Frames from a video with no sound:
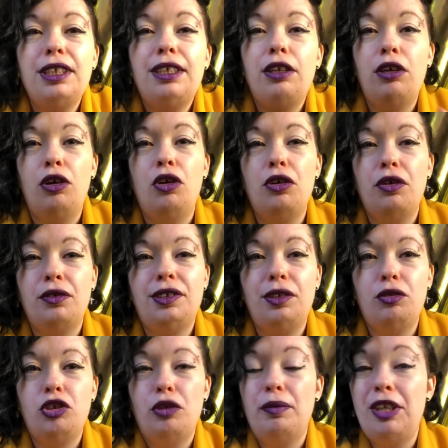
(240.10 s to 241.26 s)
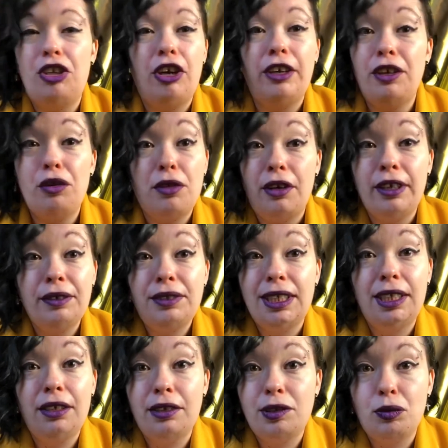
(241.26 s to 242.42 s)
it a lot on social media. I know that I've seen
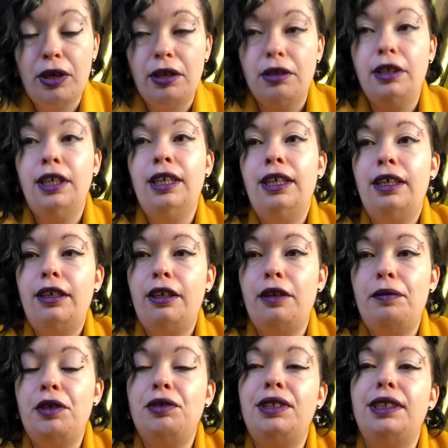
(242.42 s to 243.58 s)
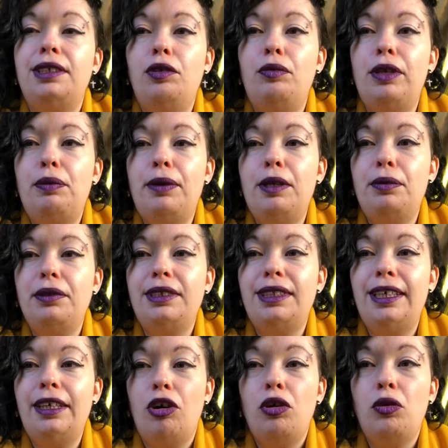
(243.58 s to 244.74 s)
it as well. You see so many people
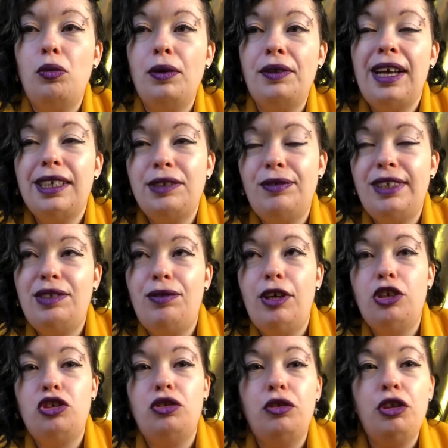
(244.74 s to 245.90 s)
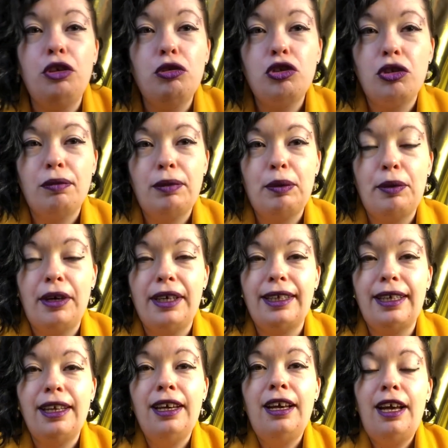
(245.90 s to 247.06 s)
saying, oh, well, that's fast fashion, or you shouldn't be buying
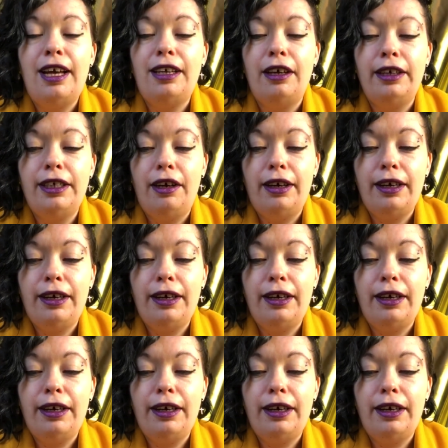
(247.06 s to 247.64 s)
that. And I